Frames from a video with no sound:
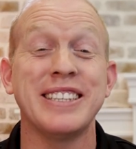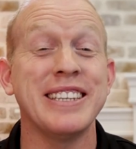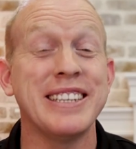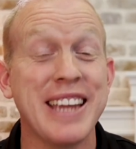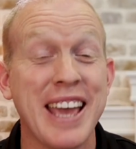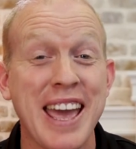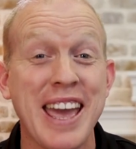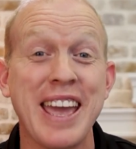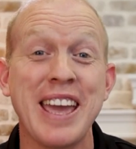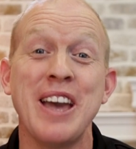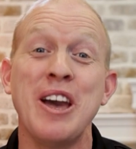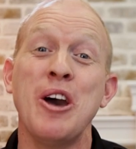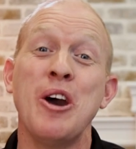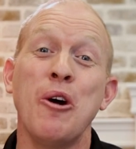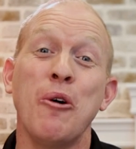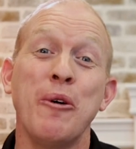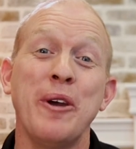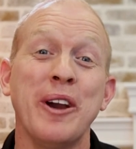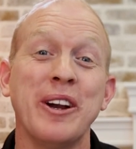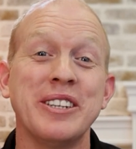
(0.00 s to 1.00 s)
Today,
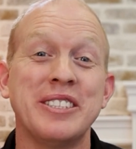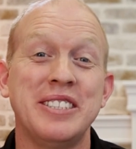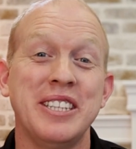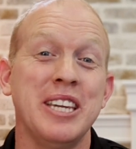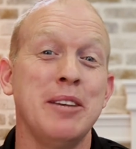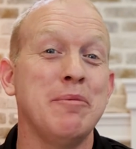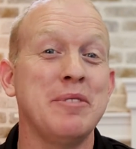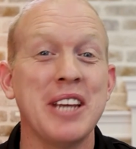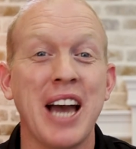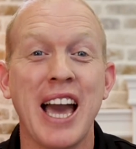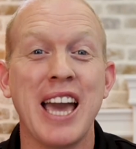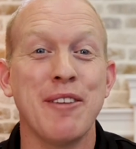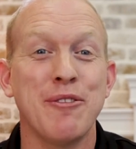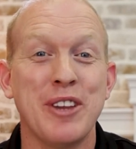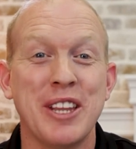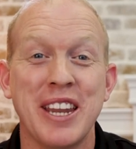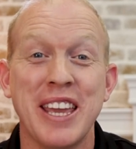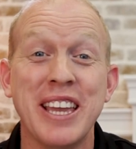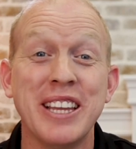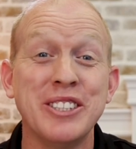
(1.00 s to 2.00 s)
we are deep
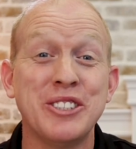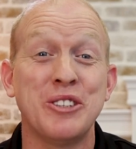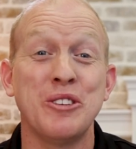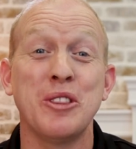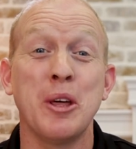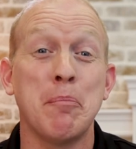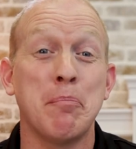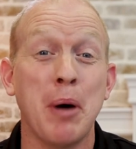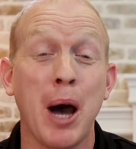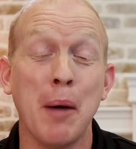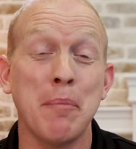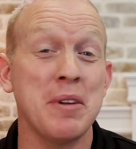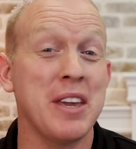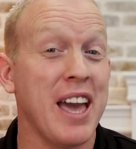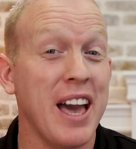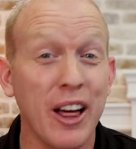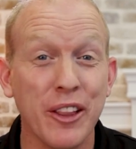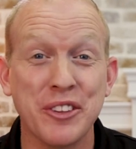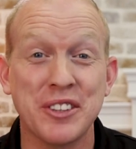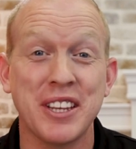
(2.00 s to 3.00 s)
diving into the puppy
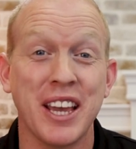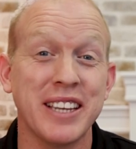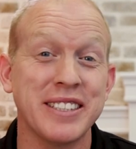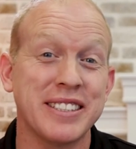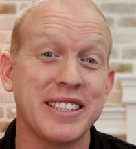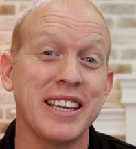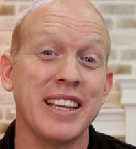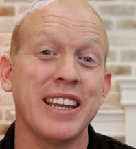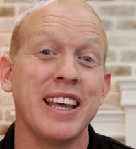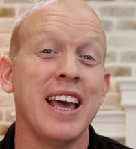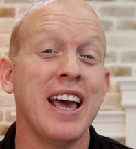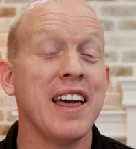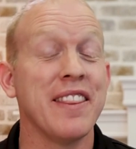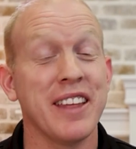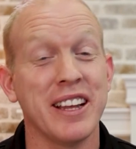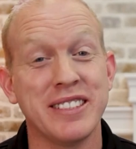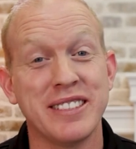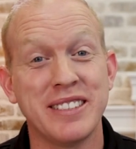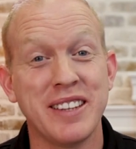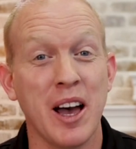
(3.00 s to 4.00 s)
health testing
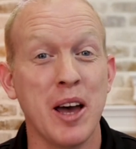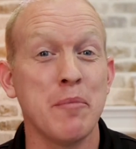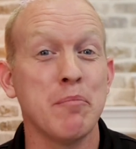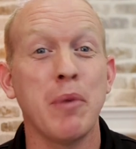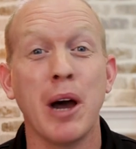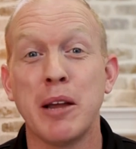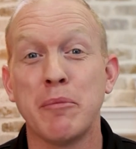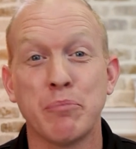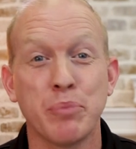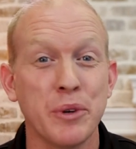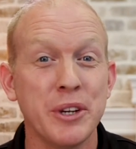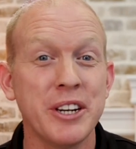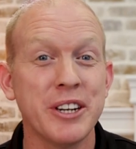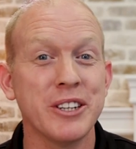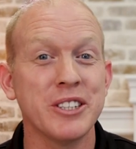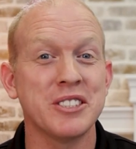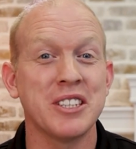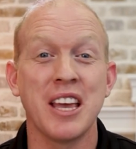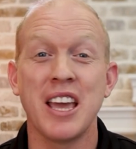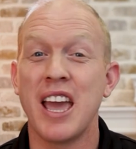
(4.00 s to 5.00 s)
that's done by
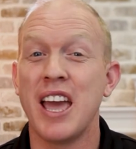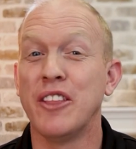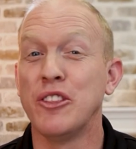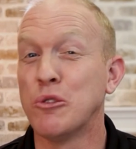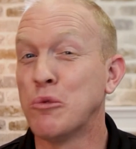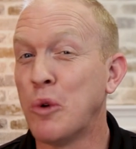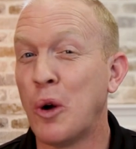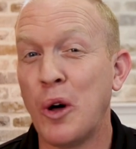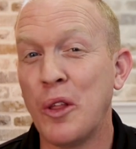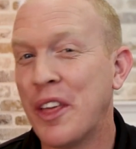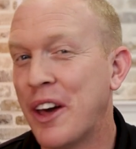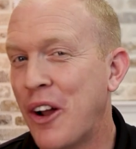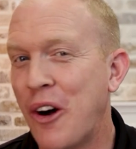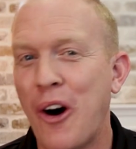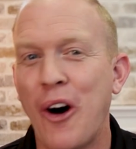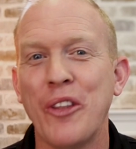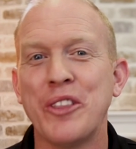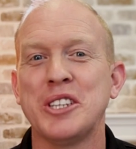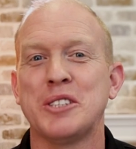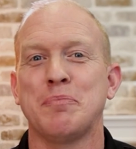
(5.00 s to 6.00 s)
breeders and the role that
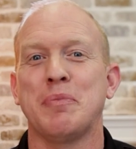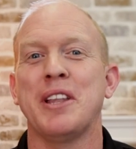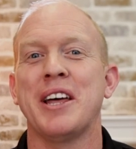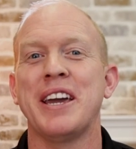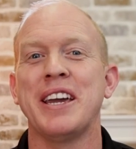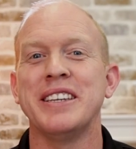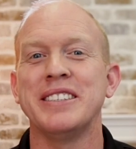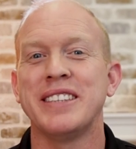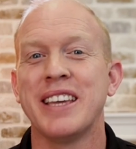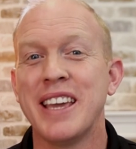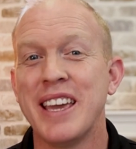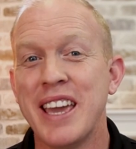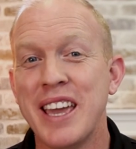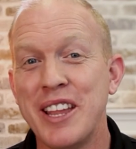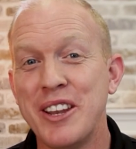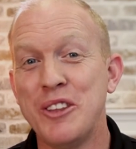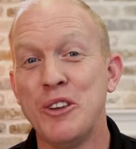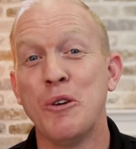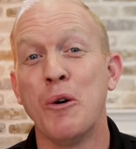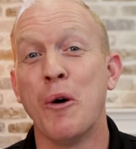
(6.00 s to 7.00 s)
all this plays
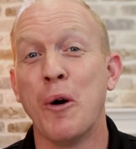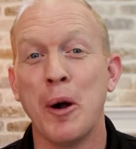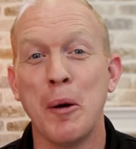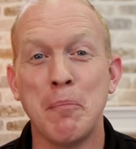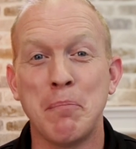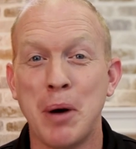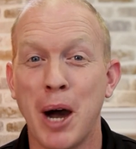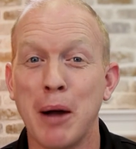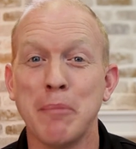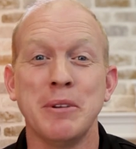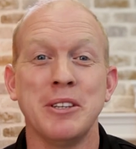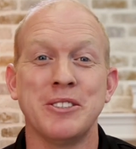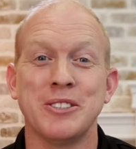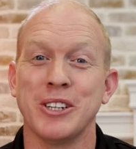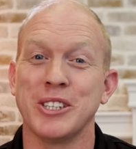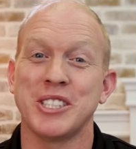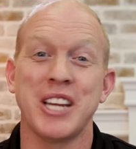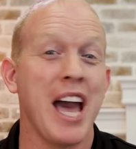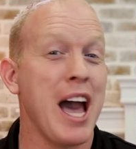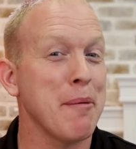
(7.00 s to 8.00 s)
in your puppy search,